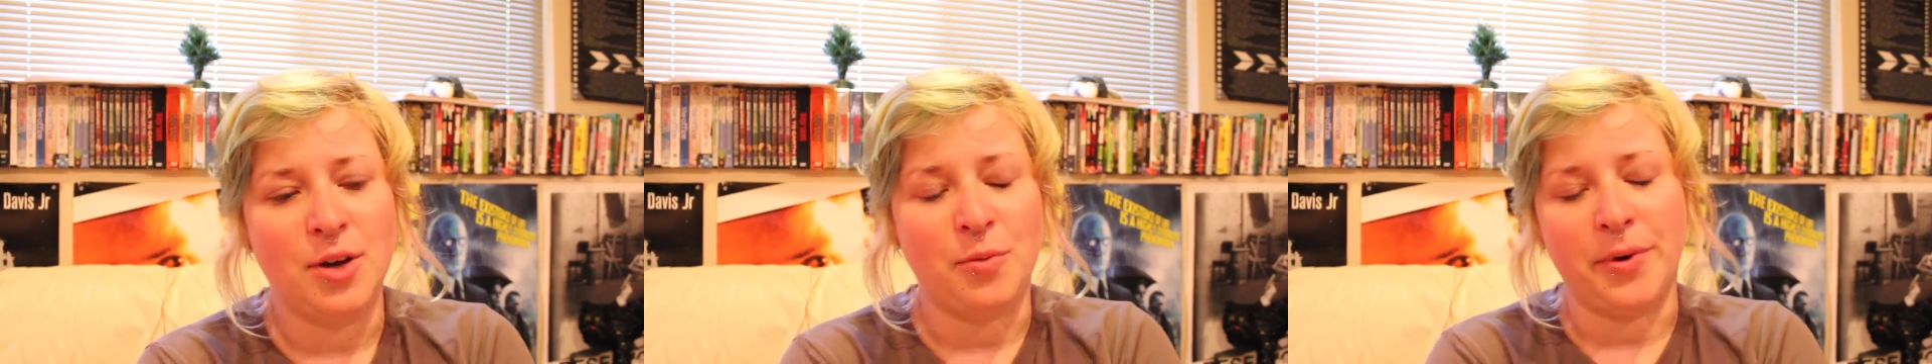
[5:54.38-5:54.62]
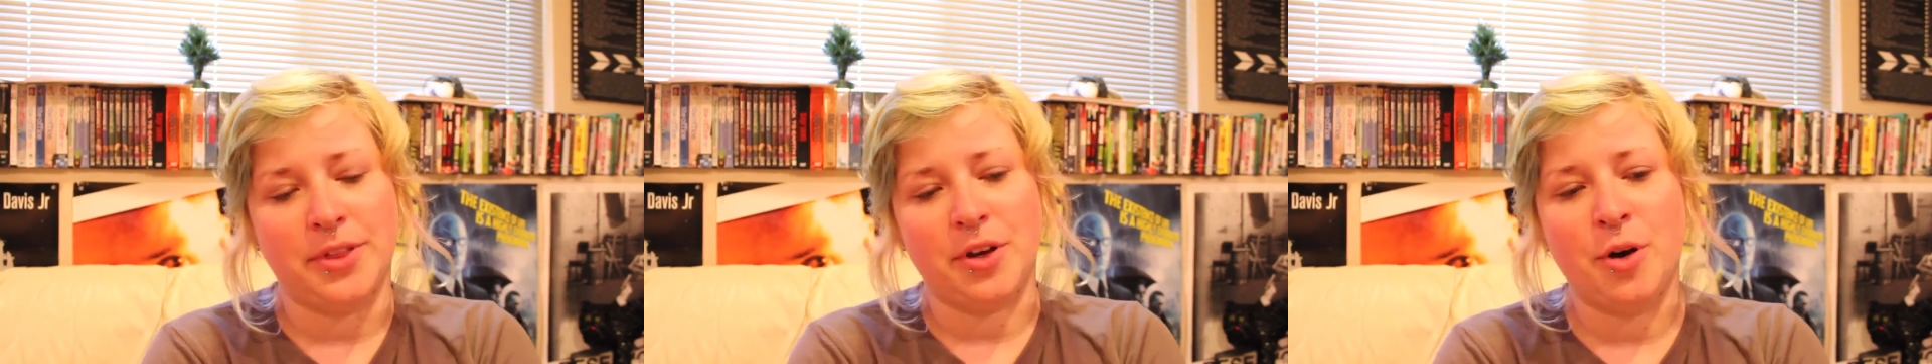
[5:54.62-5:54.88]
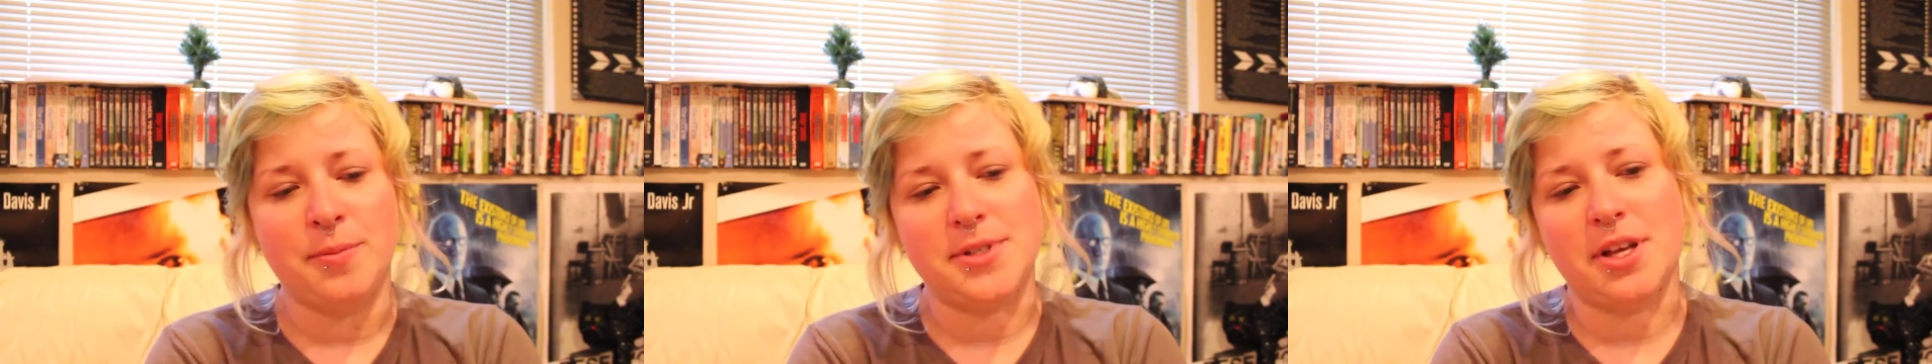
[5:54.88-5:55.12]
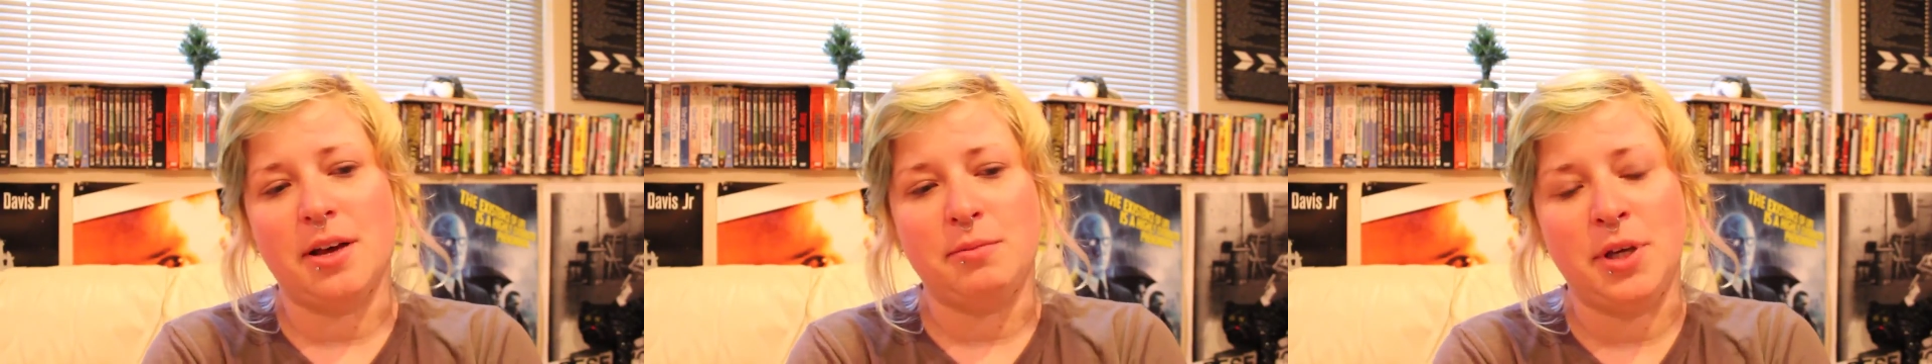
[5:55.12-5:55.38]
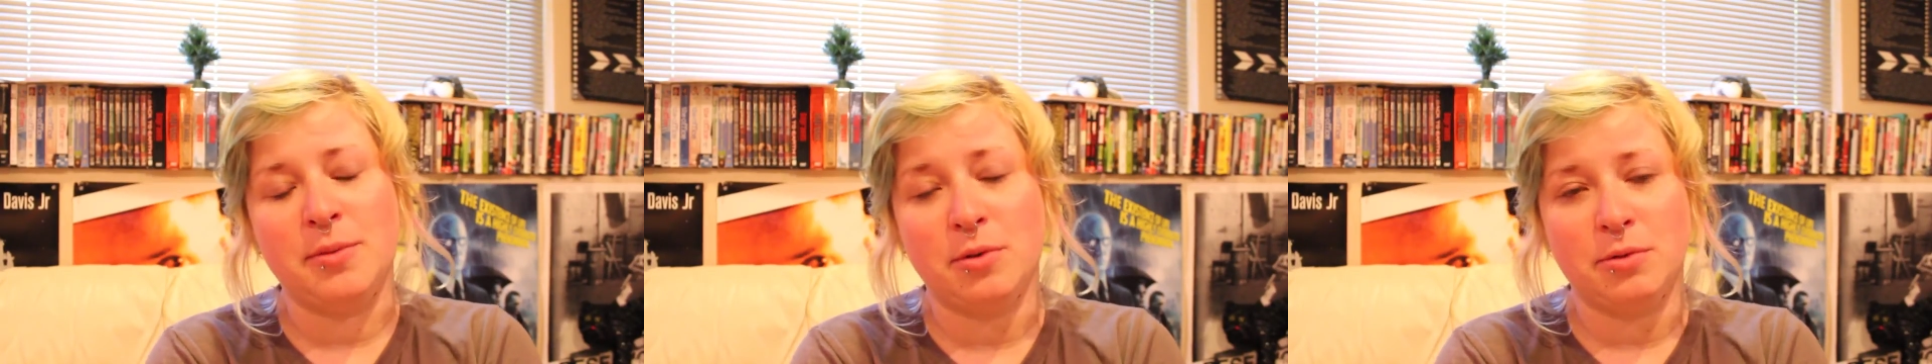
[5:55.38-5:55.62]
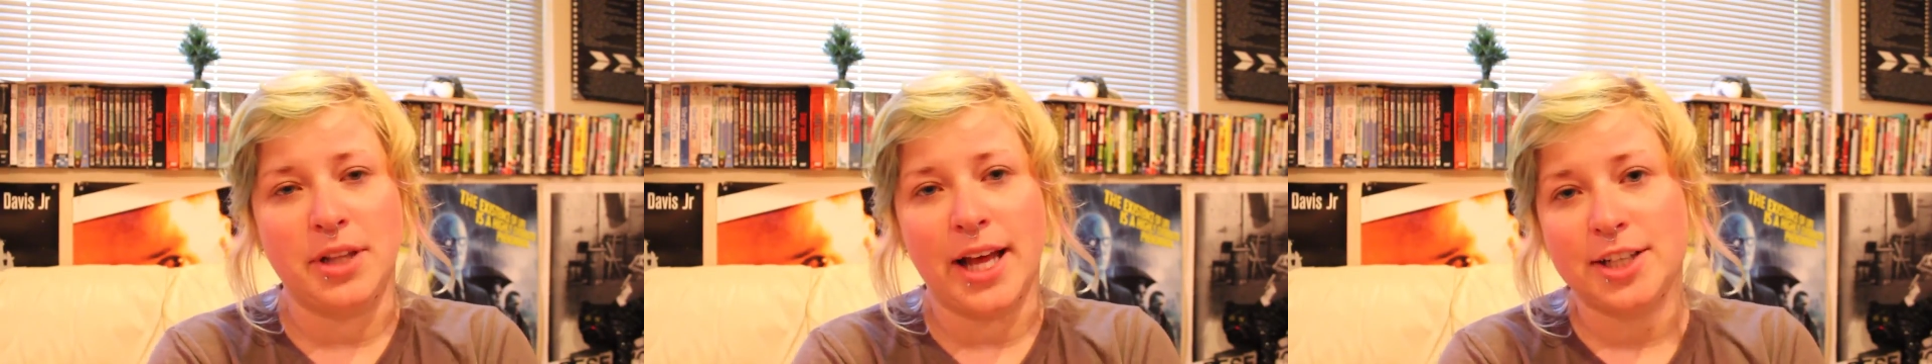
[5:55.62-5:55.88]
with the hopes that
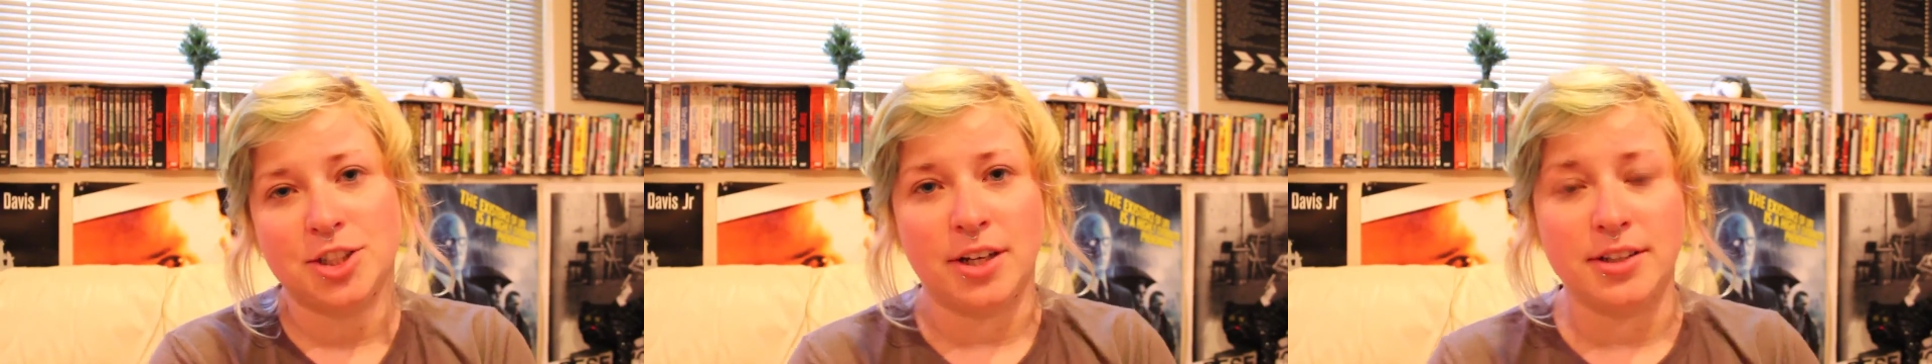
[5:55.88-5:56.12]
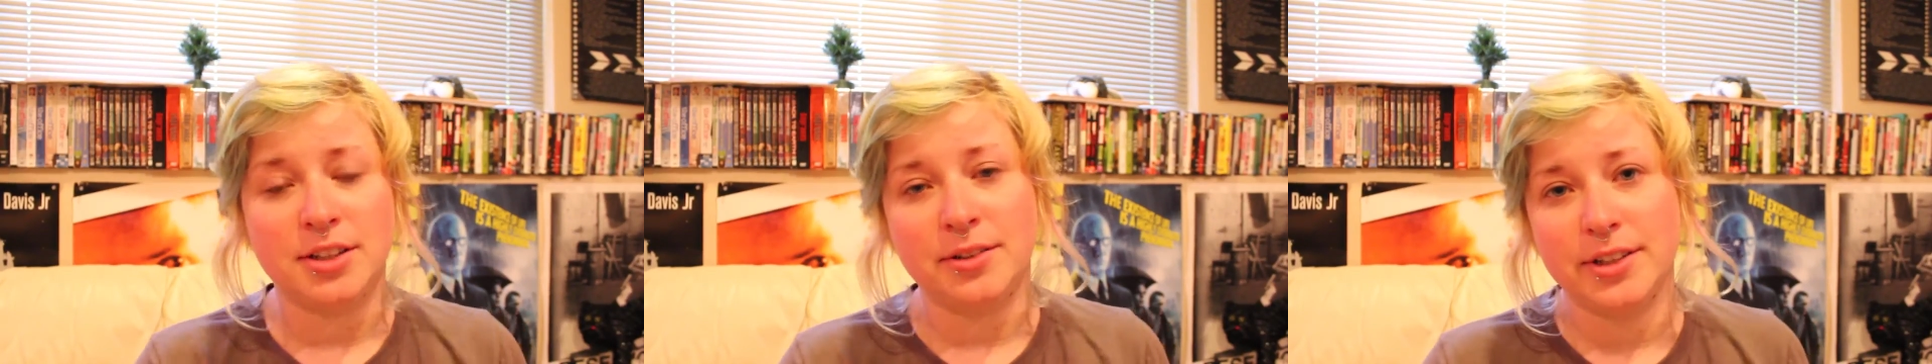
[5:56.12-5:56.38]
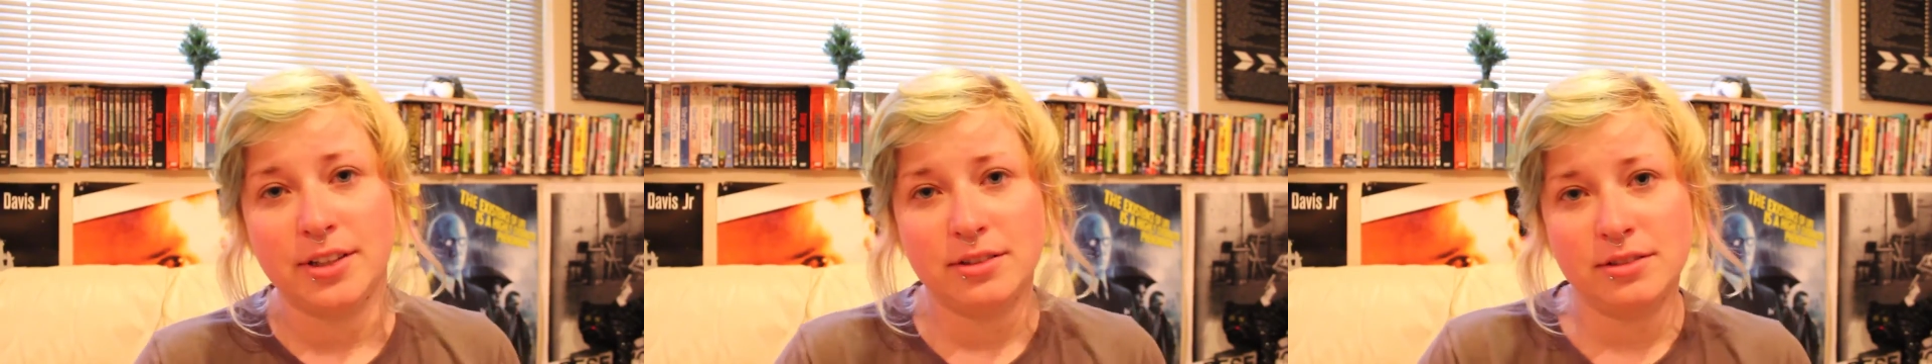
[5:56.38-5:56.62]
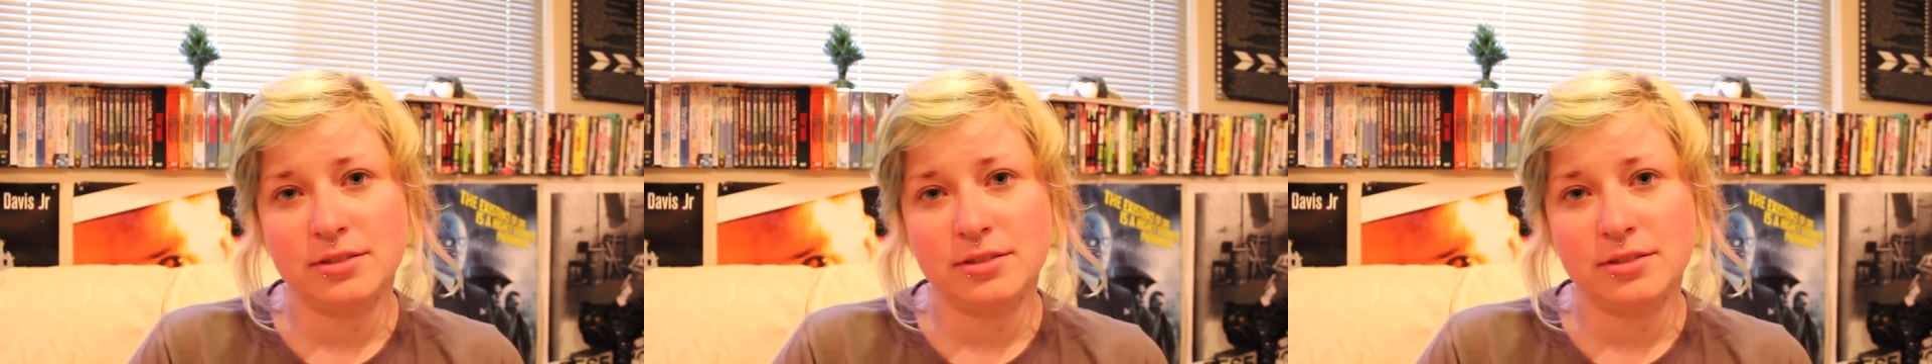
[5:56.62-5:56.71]
people would latch onto it,